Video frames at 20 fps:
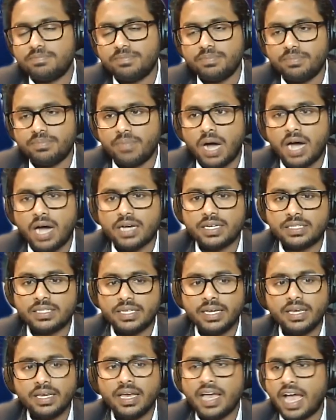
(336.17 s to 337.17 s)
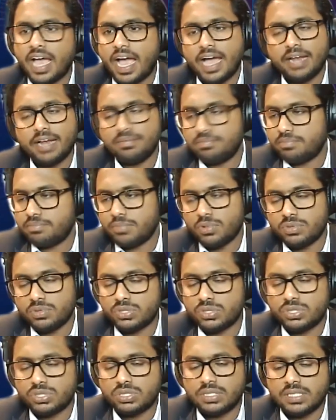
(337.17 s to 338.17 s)
marketing and
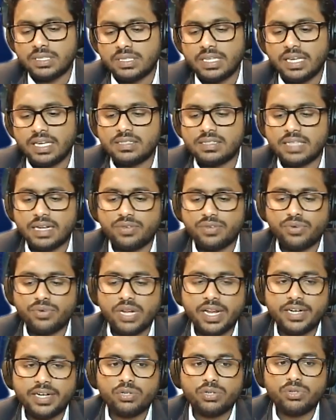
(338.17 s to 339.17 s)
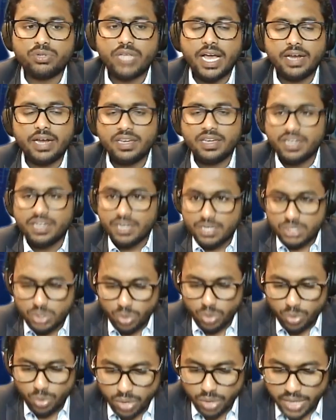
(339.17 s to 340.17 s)
the things that related to that.
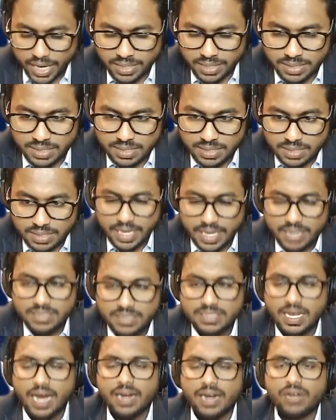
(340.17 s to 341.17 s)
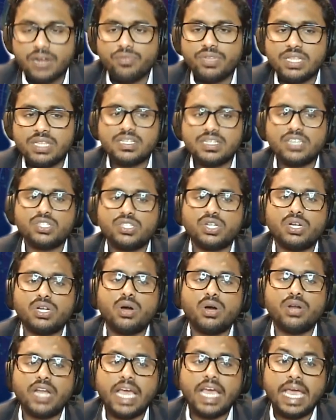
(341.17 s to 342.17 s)
So let's get started with the session
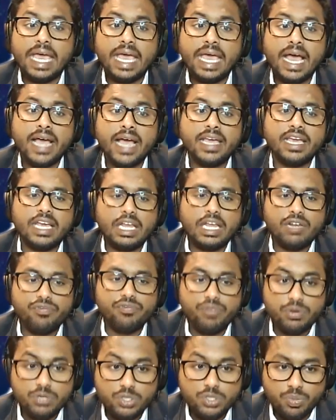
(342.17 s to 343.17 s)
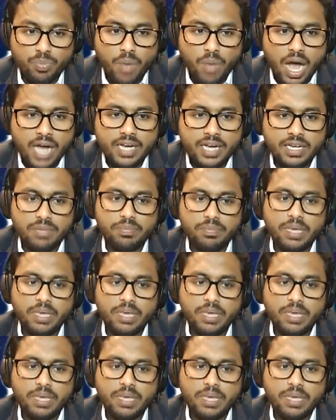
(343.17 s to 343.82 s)
on AI-infused marketing